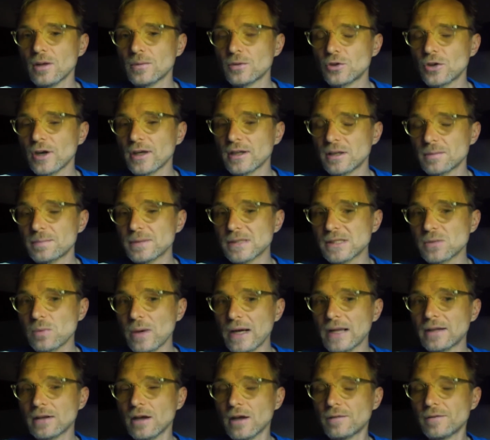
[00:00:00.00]
trying to
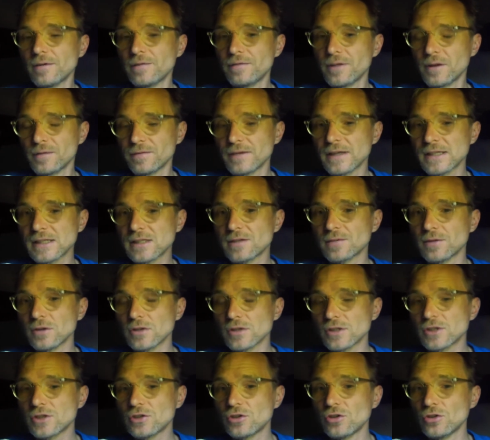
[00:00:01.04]
persuade other film
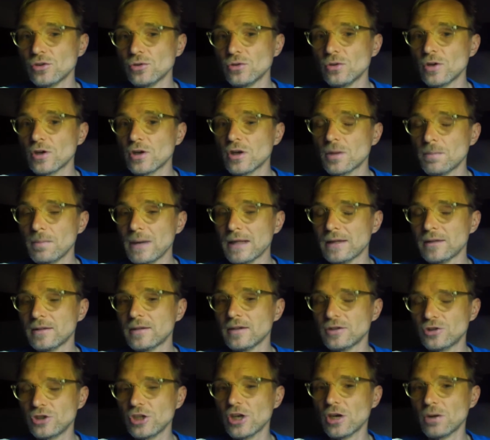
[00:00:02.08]
festivals to commit
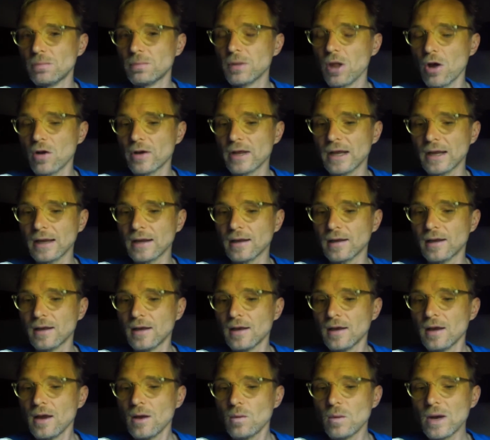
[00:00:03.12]
to geo-blocking.
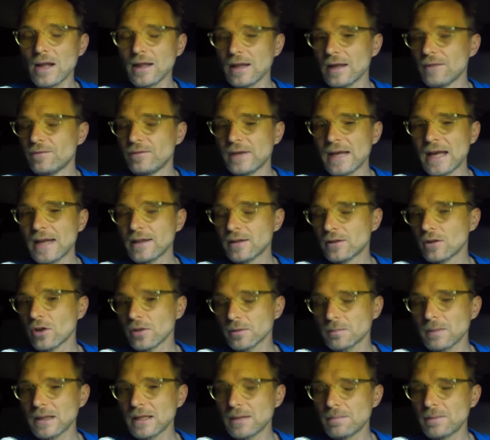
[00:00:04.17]
Well, in the end,
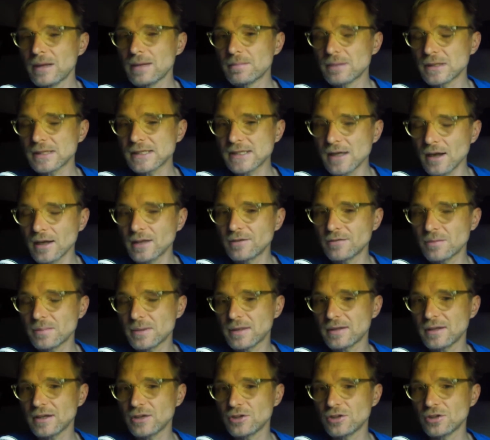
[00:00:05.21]
not many people signed the
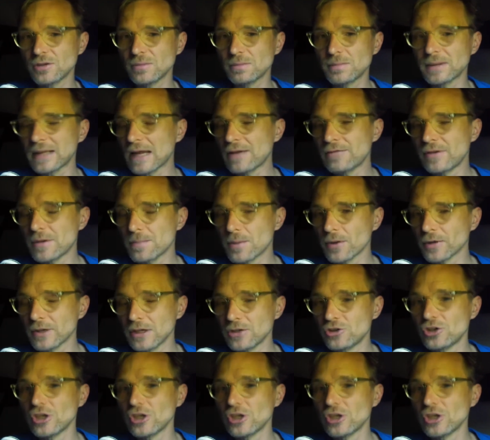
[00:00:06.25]
petition, but everybody